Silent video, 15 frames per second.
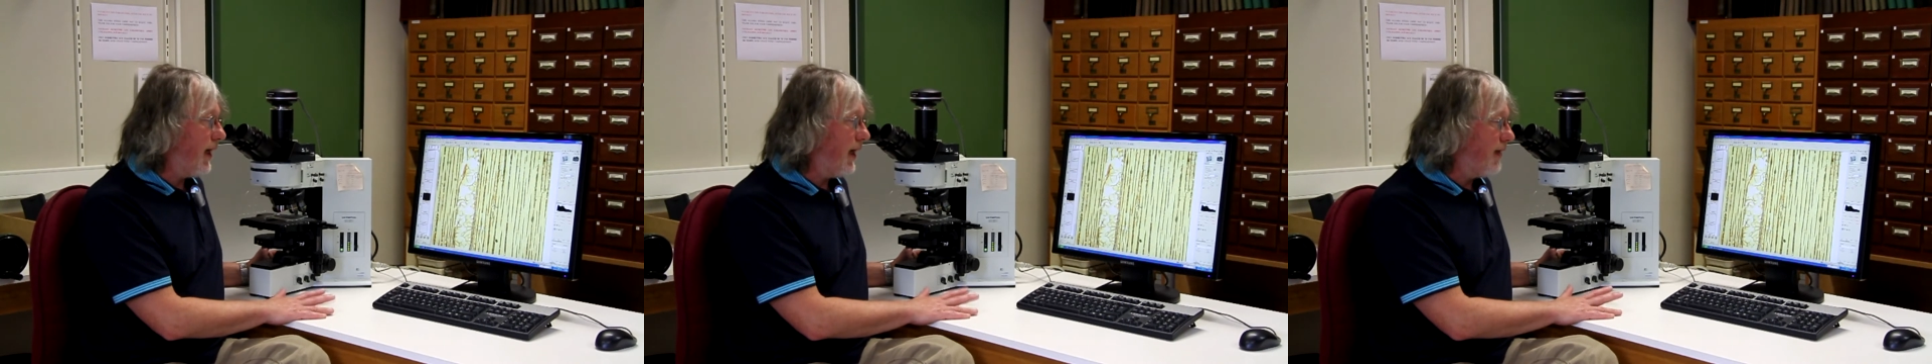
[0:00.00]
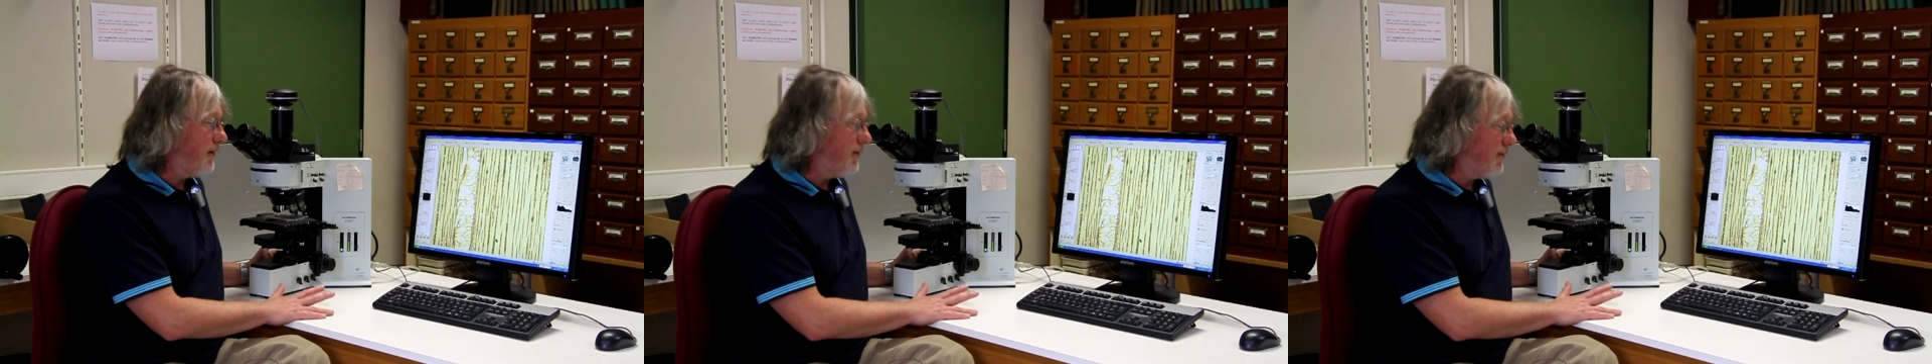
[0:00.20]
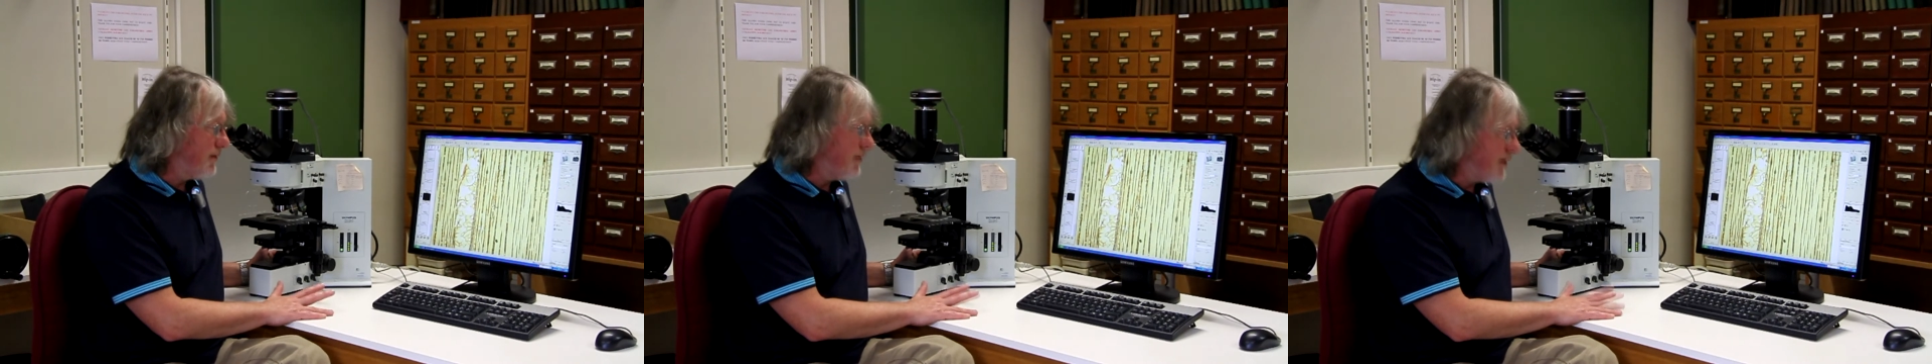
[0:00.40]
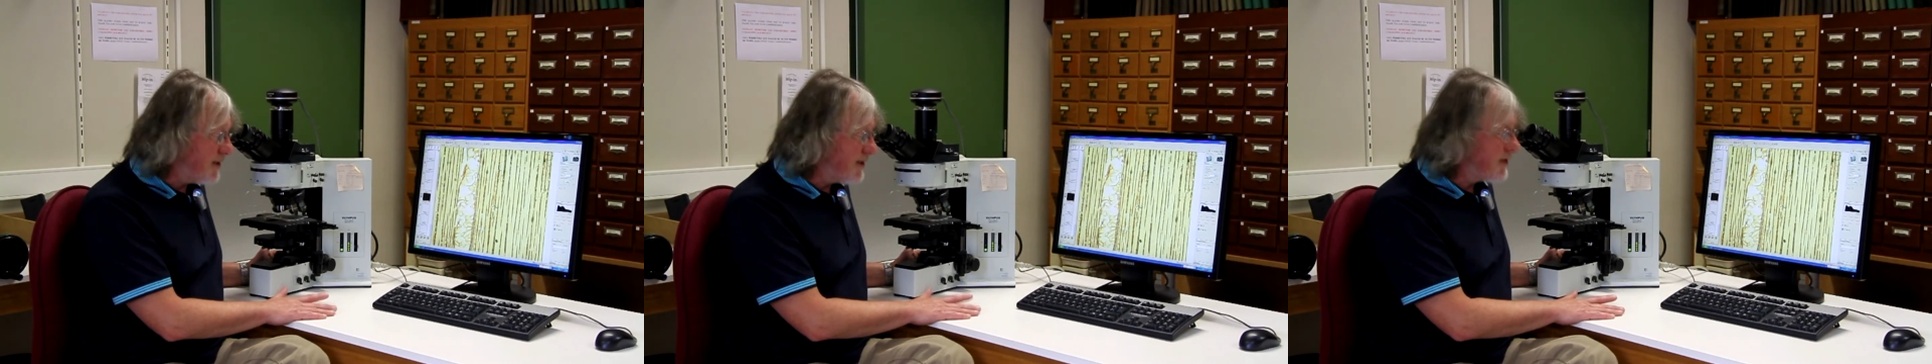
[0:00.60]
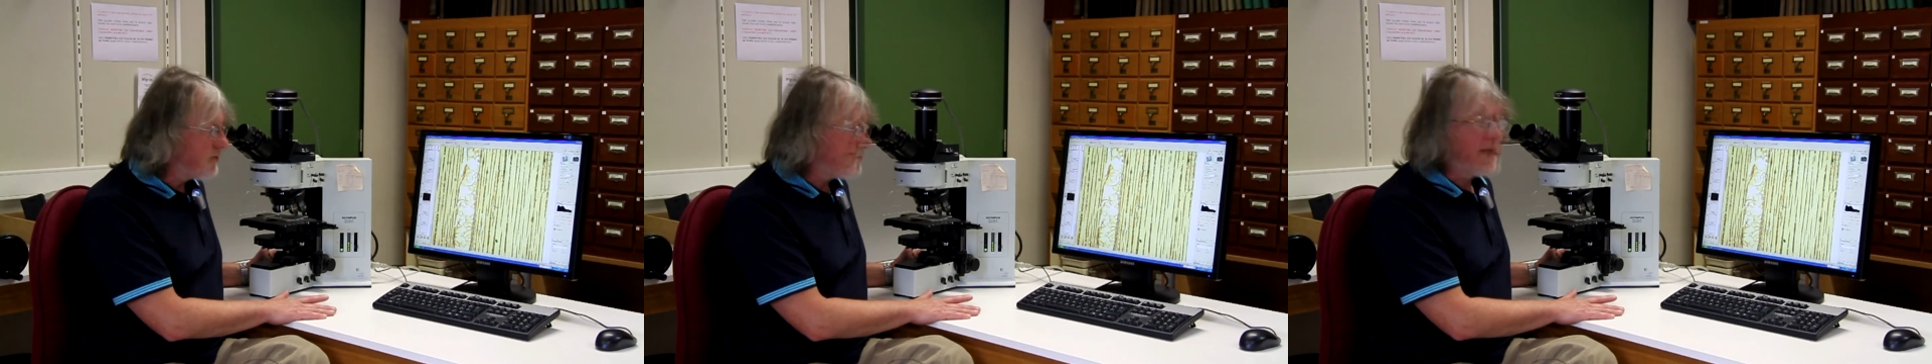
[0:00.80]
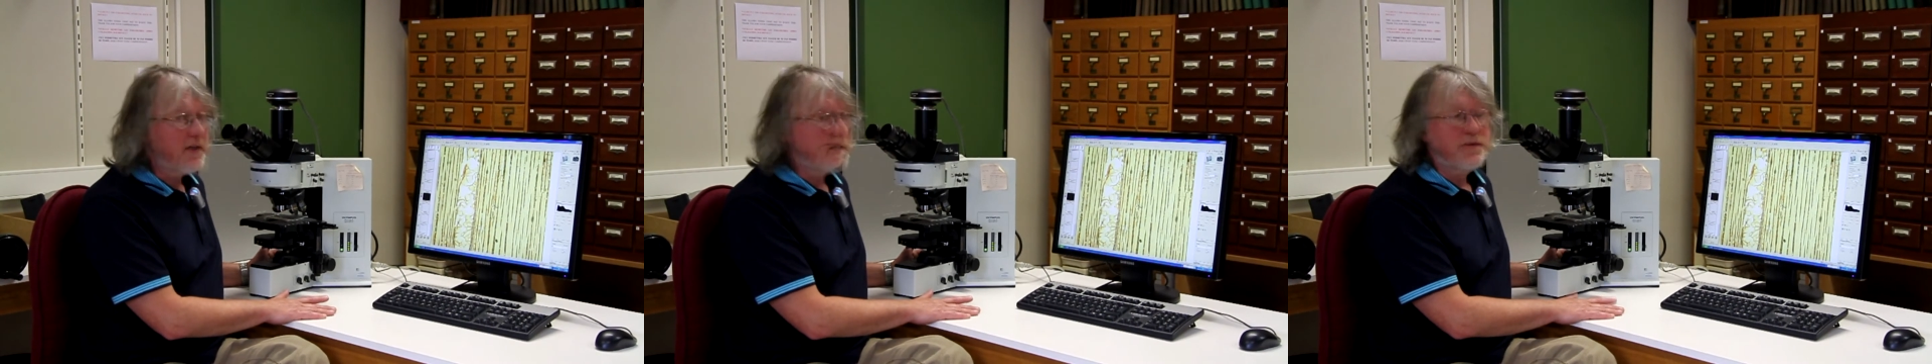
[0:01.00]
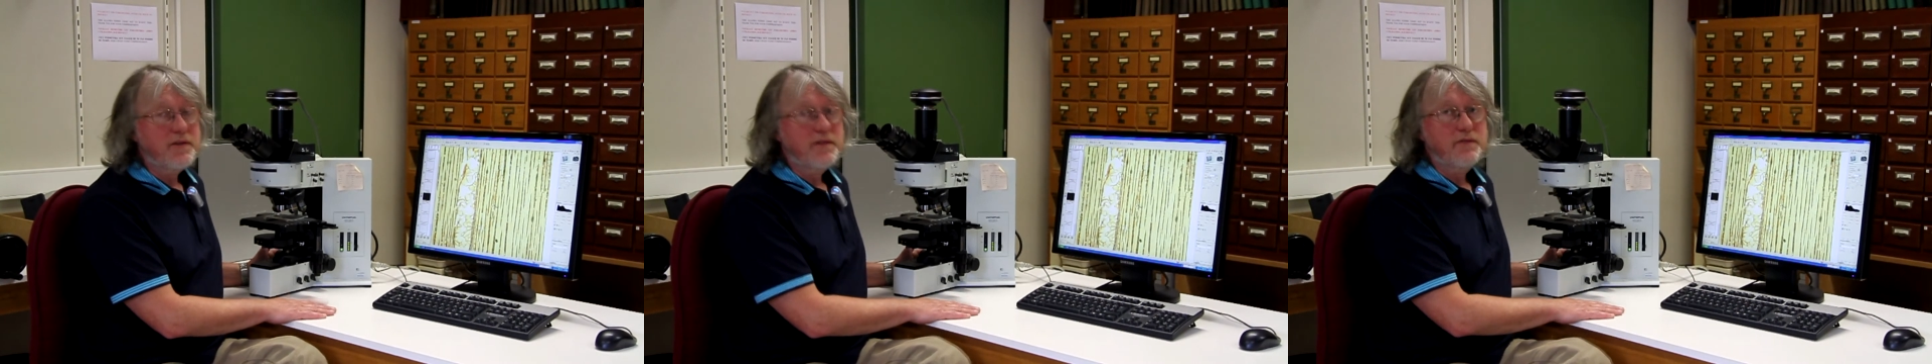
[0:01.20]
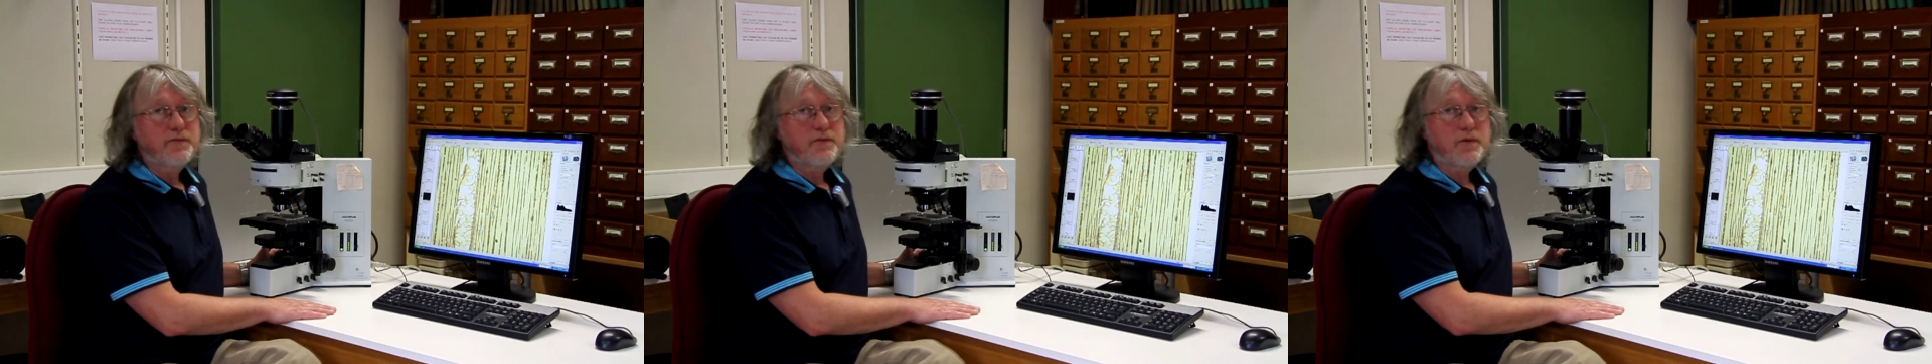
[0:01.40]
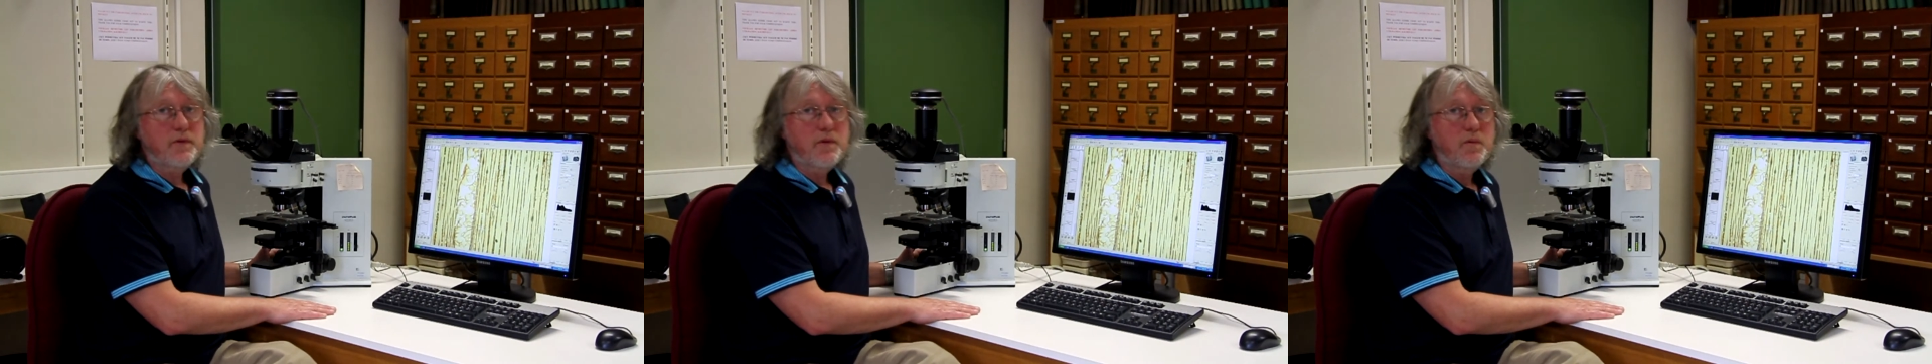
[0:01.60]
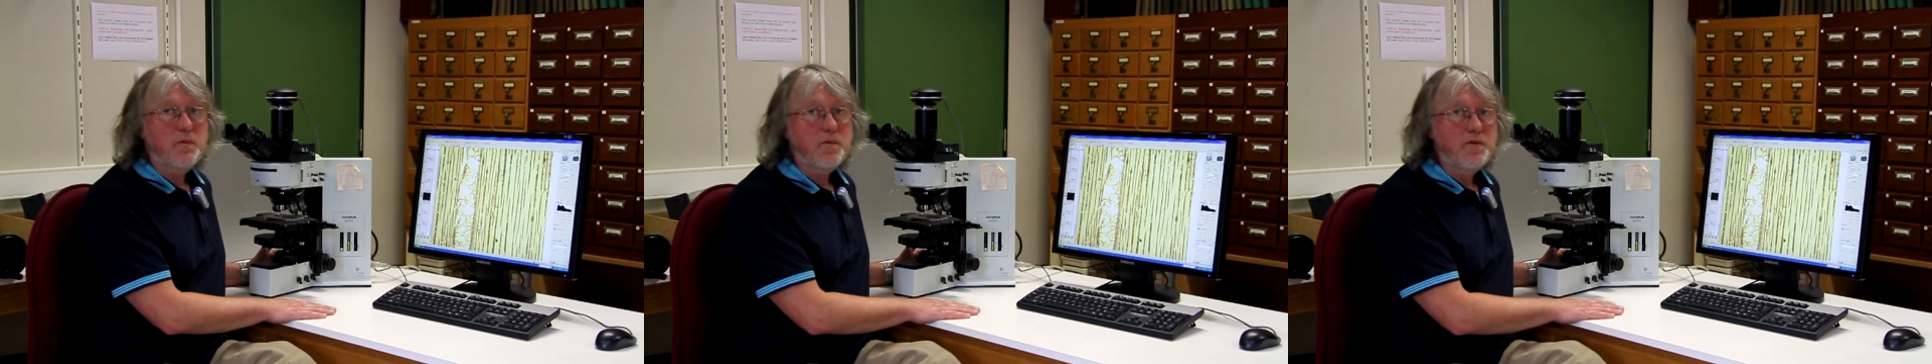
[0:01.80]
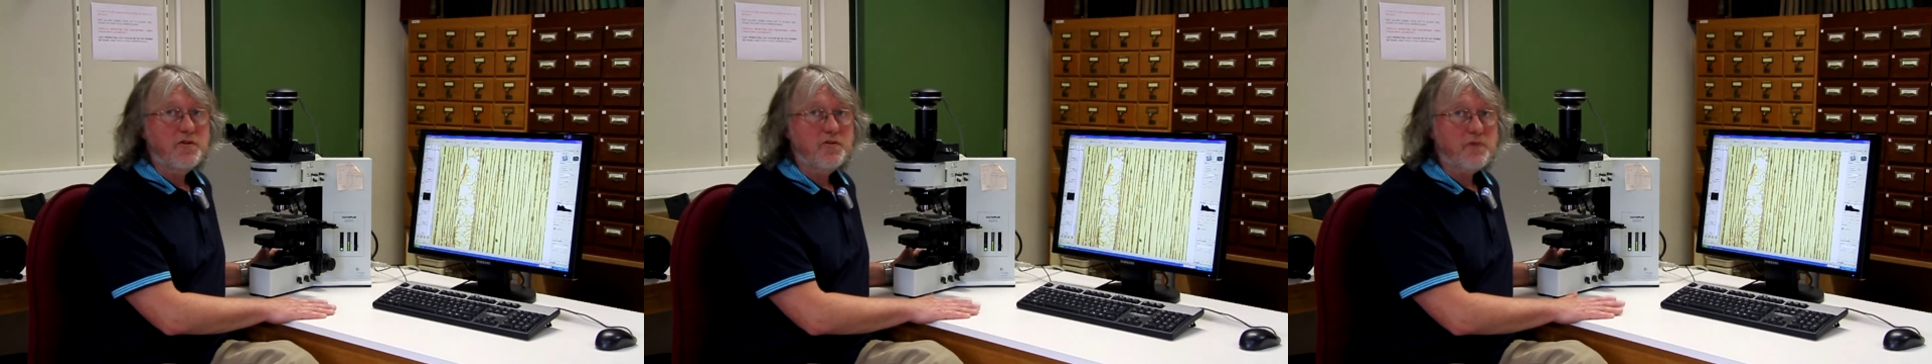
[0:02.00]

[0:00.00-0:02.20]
And this is relevant for wood